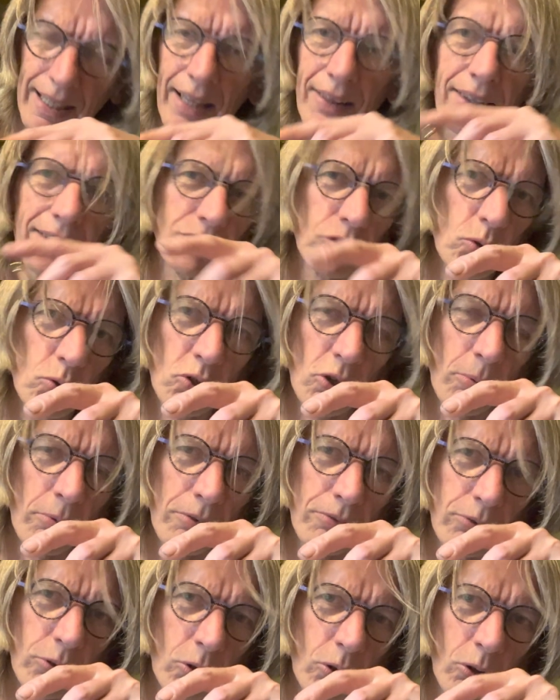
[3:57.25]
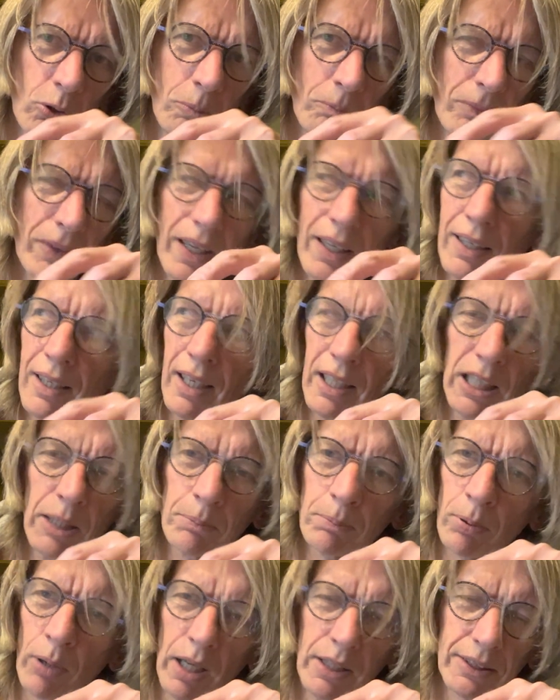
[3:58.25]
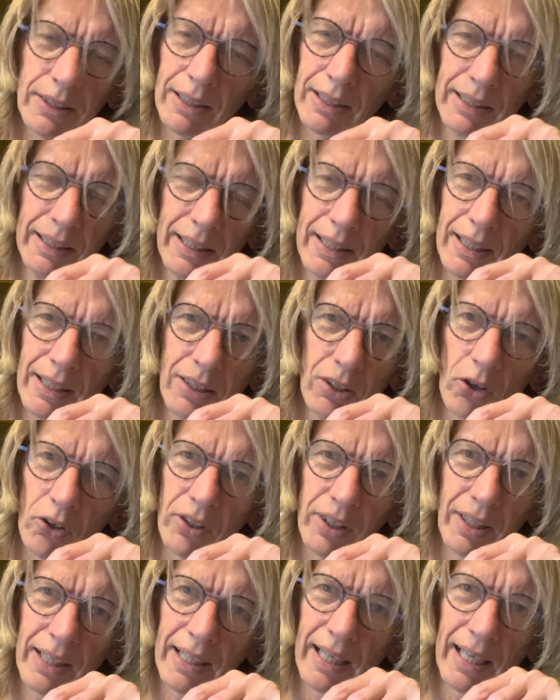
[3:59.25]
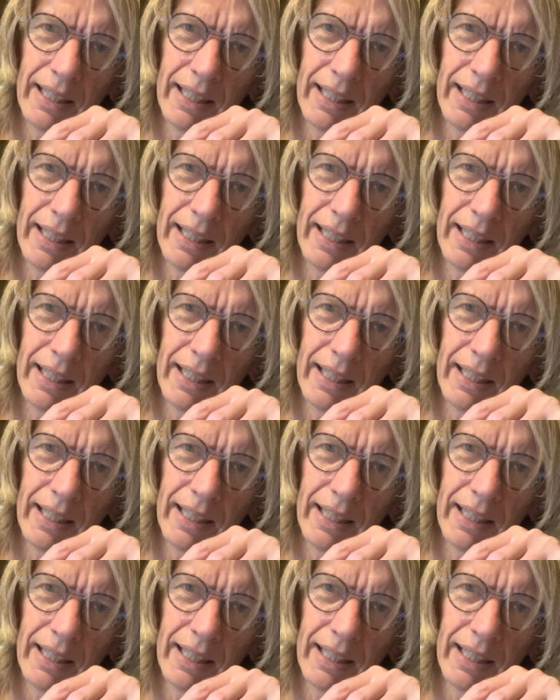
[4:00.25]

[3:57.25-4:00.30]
and the 2.4, you're not going to get